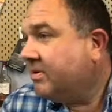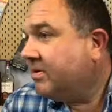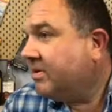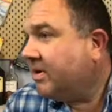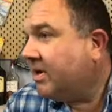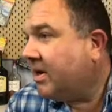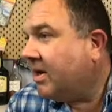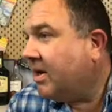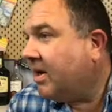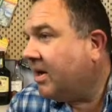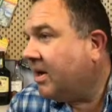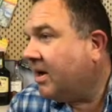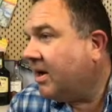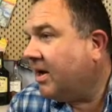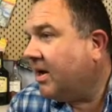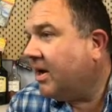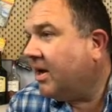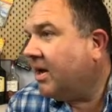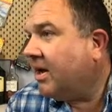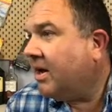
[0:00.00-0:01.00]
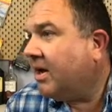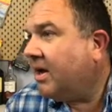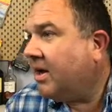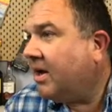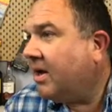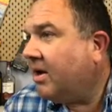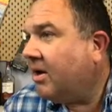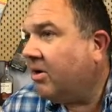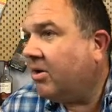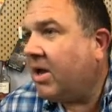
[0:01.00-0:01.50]

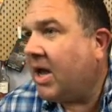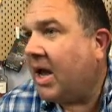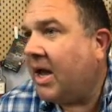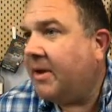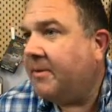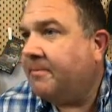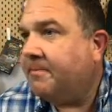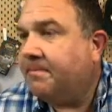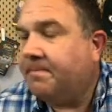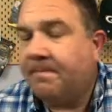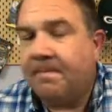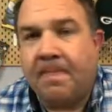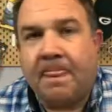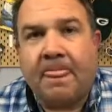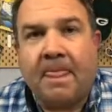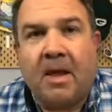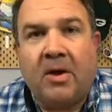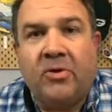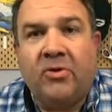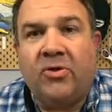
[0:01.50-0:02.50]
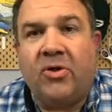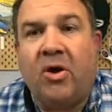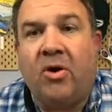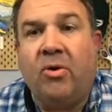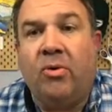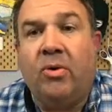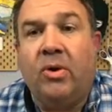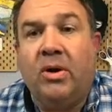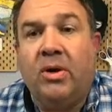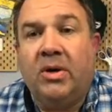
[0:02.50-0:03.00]
Okay.
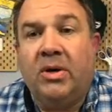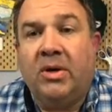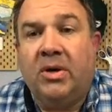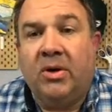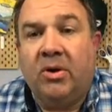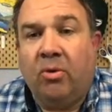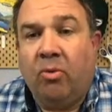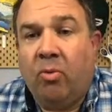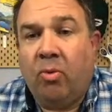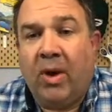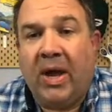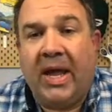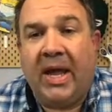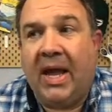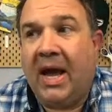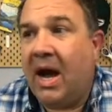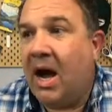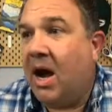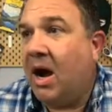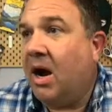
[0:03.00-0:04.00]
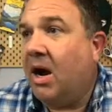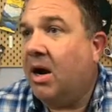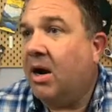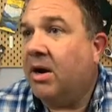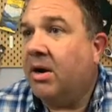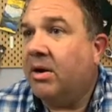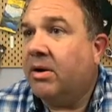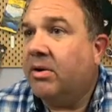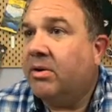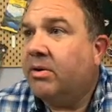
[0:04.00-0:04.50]
So we
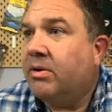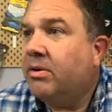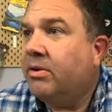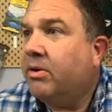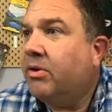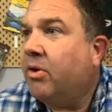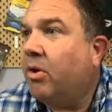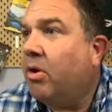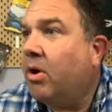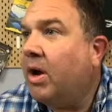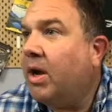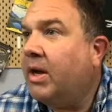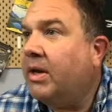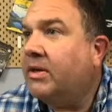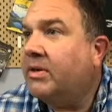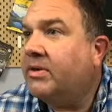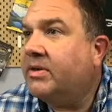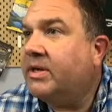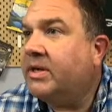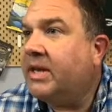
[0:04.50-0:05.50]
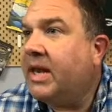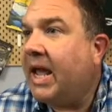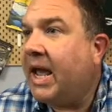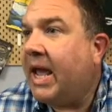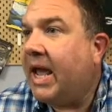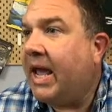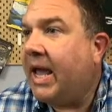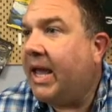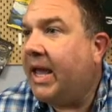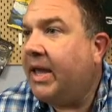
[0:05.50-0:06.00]
are going
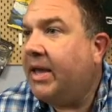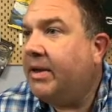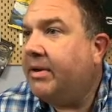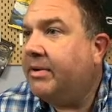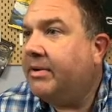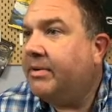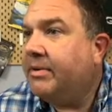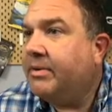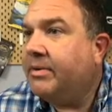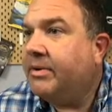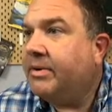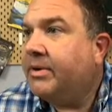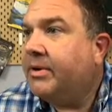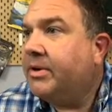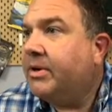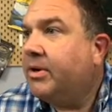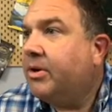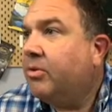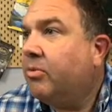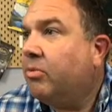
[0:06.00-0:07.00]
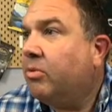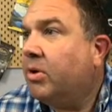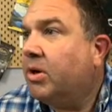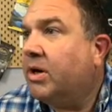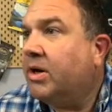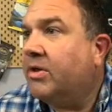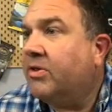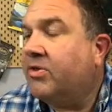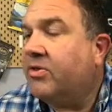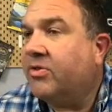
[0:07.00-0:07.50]
today. We're
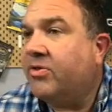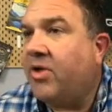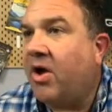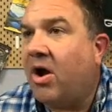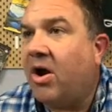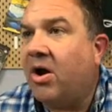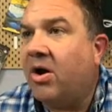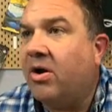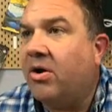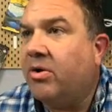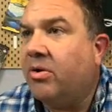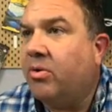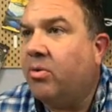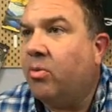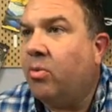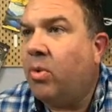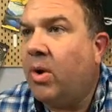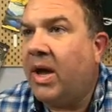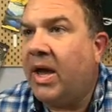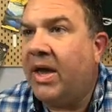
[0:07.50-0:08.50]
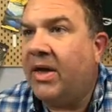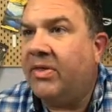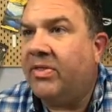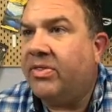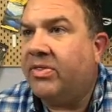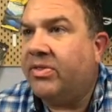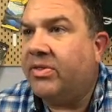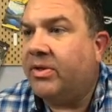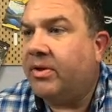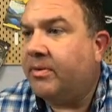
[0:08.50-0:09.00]
going to start
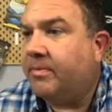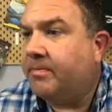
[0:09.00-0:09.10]
with